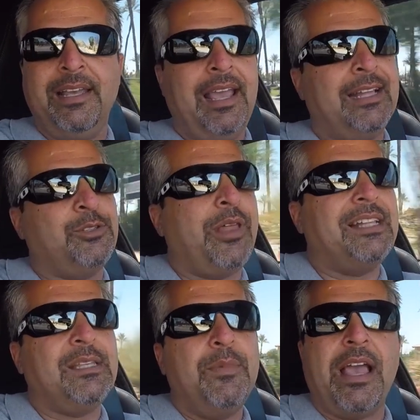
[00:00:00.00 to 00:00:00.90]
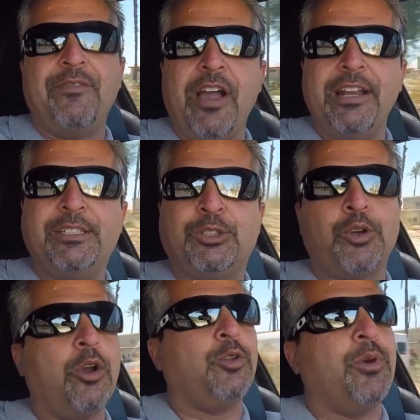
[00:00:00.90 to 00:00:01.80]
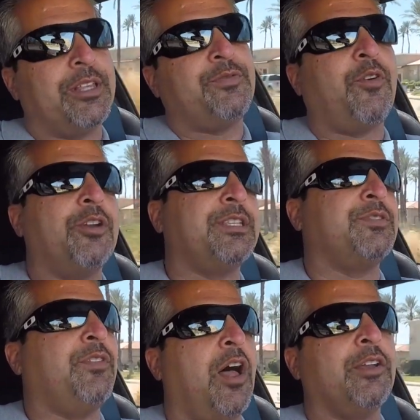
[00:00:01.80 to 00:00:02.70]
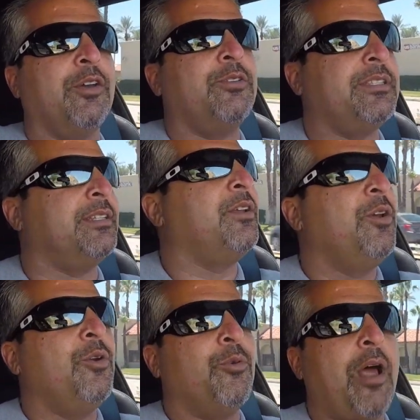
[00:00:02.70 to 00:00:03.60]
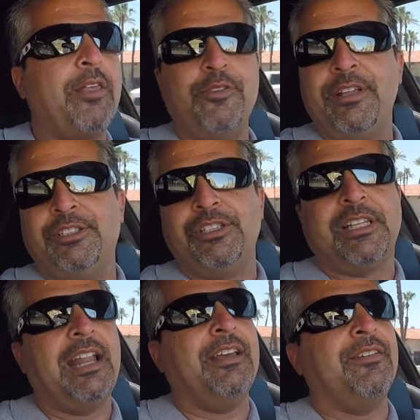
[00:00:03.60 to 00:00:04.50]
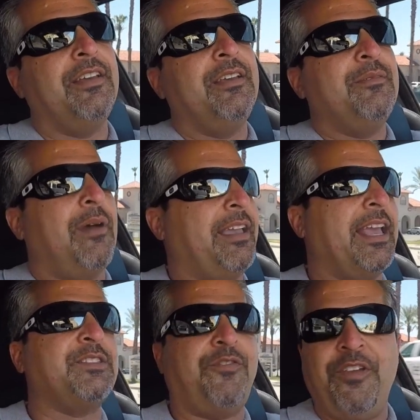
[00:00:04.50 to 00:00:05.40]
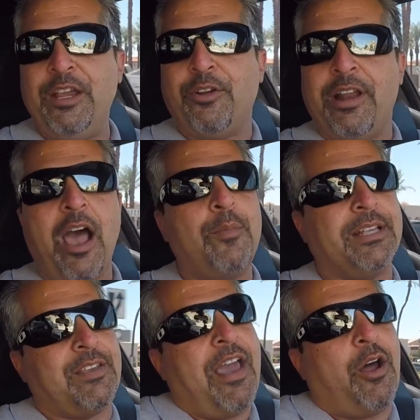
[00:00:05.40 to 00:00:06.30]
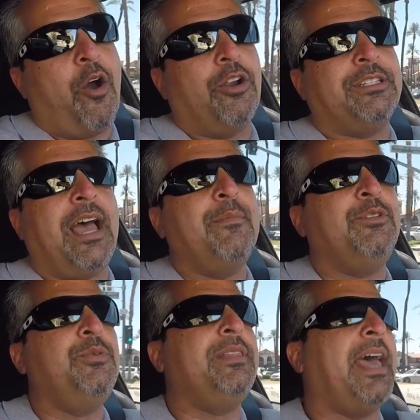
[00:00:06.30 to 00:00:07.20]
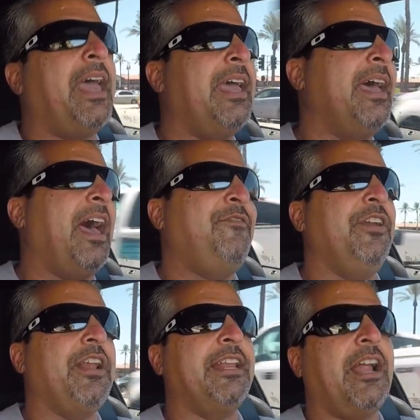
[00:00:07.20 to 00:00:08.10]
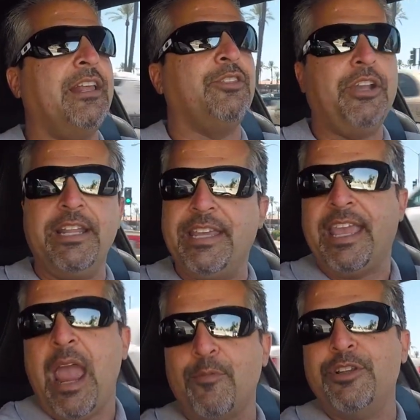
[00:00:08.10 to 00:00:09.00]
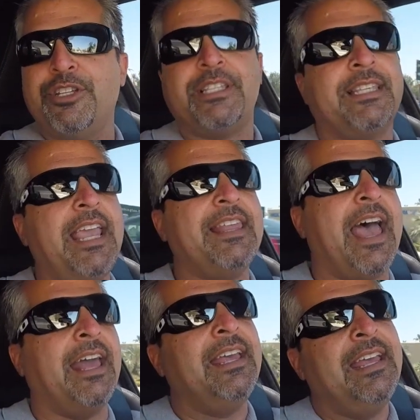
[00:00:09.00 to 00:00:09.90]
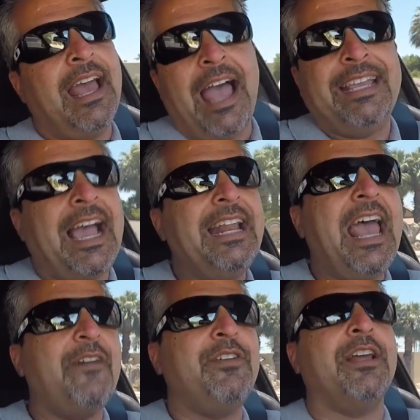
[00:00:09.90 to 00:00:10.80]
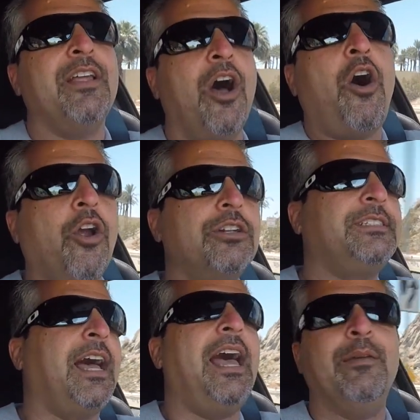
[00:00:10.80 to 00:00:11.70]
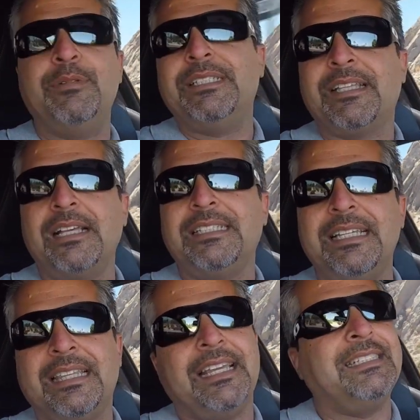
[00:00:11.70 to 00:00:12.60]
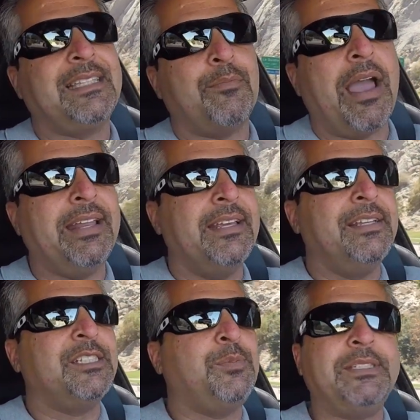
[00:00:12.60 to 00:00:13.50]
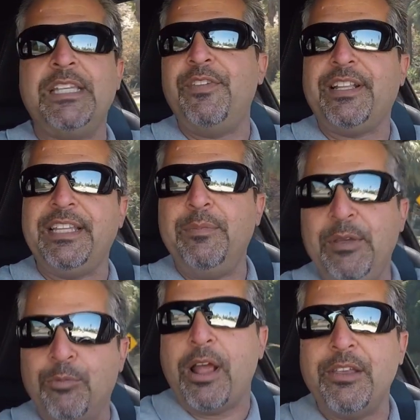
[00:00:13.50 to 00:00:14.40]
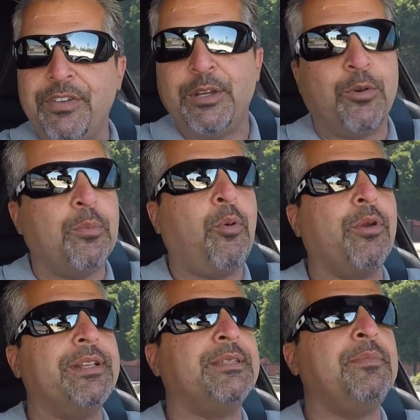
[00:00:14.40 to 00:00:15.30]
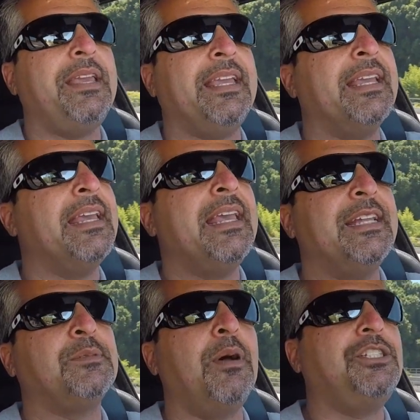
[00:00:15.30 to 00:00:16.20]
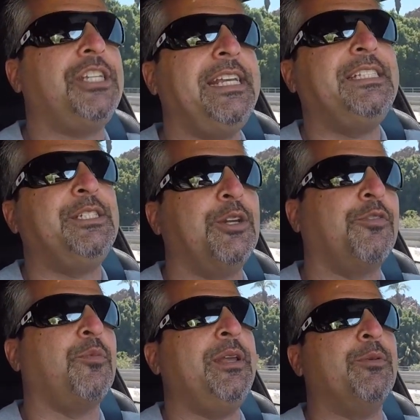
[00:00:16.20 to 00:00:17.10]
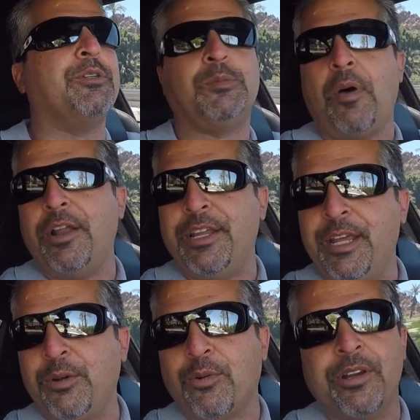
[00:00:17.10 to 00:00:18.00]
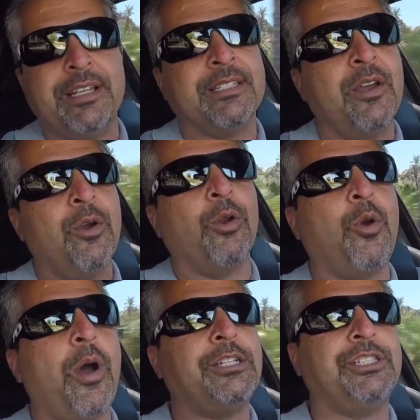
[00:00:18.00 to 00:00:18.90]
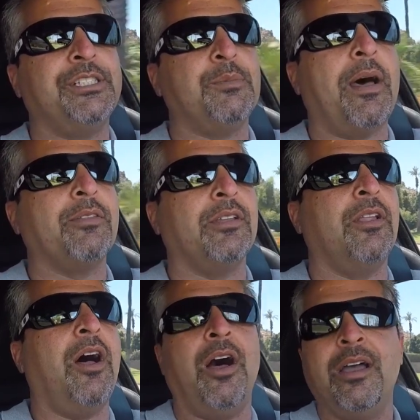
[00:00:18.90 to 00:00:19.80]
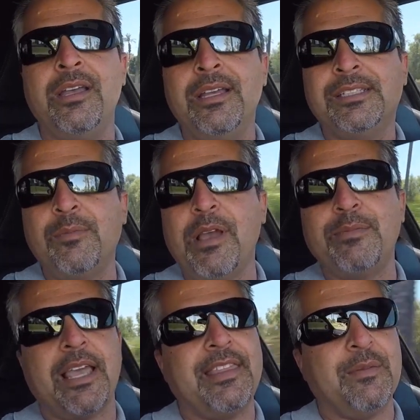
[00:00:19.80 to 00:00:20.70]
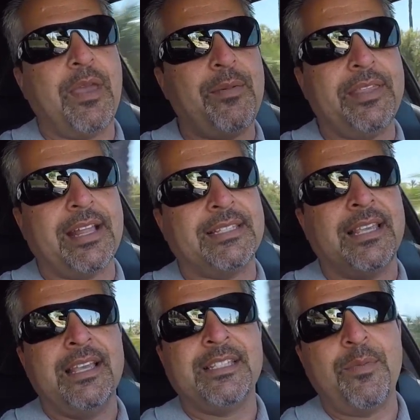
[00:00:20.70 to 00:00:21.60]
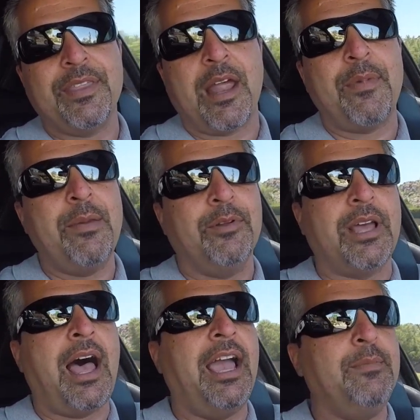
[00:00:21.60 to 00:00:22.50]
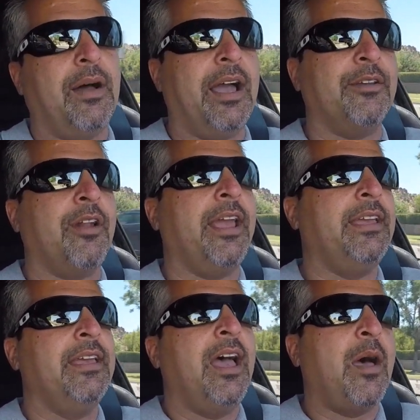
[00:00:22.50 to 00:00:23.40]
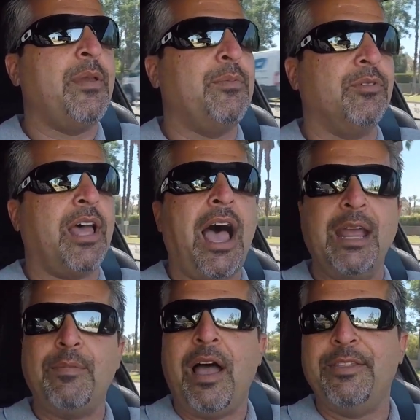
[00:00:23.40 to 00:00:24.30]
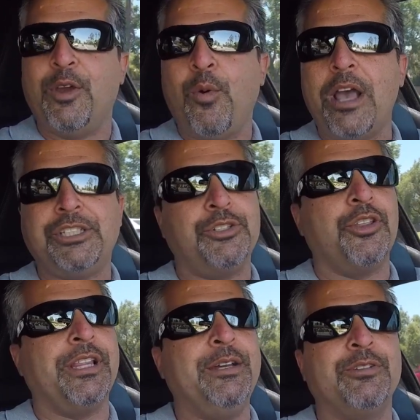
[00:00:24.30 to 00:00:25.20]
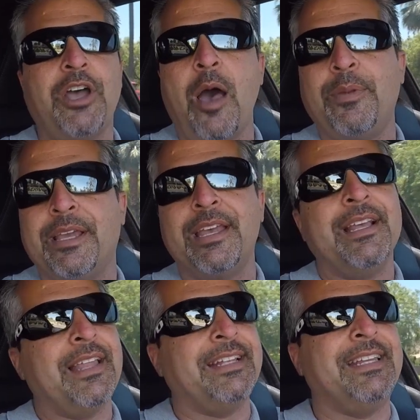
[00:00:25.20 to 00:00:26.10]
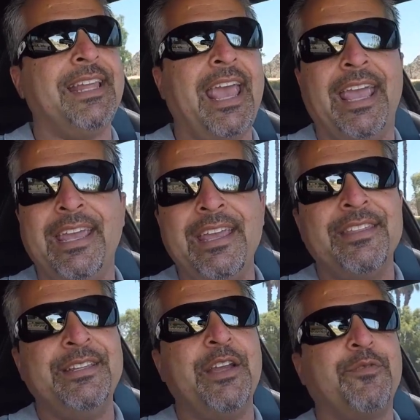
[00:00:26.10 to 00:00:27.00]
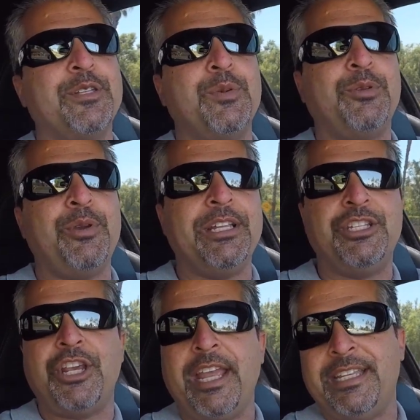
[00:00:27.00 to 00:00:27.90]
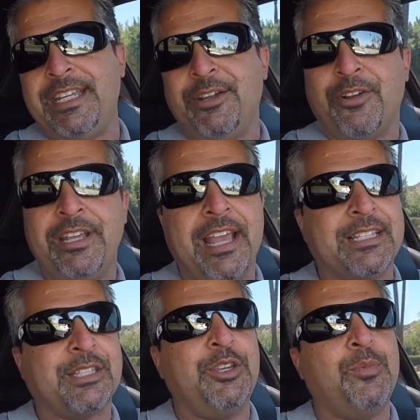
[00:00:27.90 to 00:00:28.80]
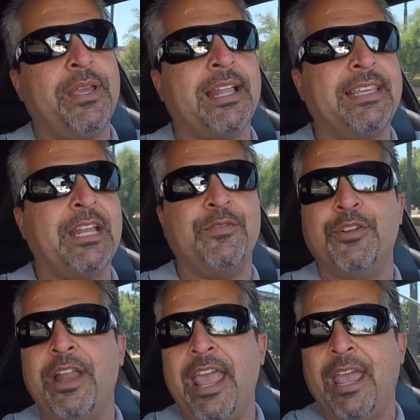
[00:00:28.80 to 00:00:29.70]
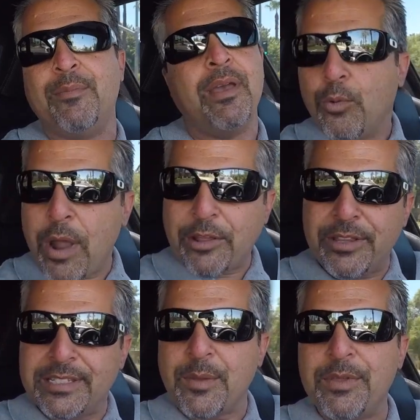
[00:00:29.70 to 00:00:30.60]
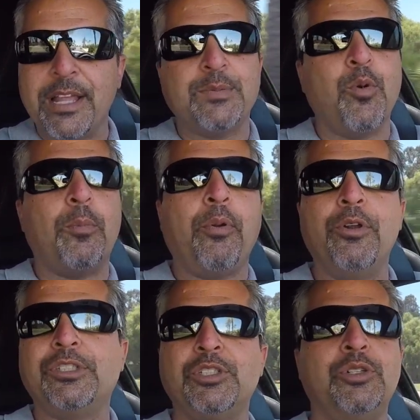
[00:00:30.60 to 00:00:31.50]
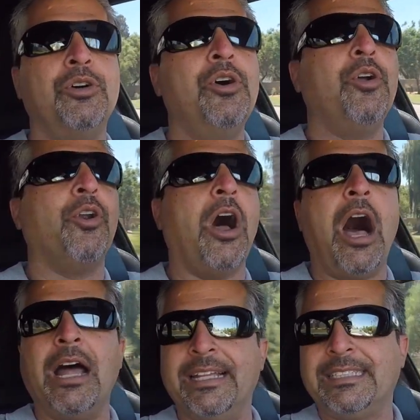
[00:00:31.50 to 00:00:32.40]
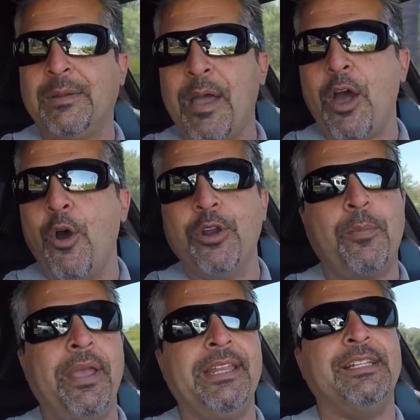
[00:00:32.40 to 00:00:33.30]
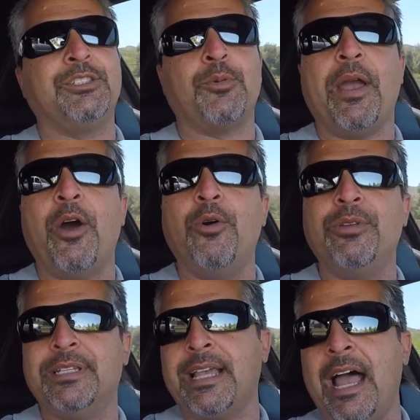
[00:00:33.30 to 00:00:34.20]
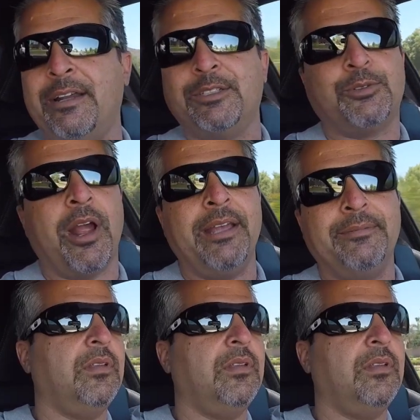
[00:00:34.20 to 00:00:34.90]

And so that's something I've kind of struggled with as far as this vlog goes, and rather than just kind of, I guess, figure it out, because I've had a hard time doing that, I figured I'd kind of look into the camera and just say that. I kind of have a hard time discussing things that might specifically be relevant or important to me. It's much easier for me to respond to inquiries or questions about the law. Sometimes I think maybe that's something that I'm able to hide behind, right? I'm able to hide behind the question or the legal topic, like today, the difference between JD or ESQ being at the end of your name, rather than something that's more personal or honest to my own opinions or my own desires, right?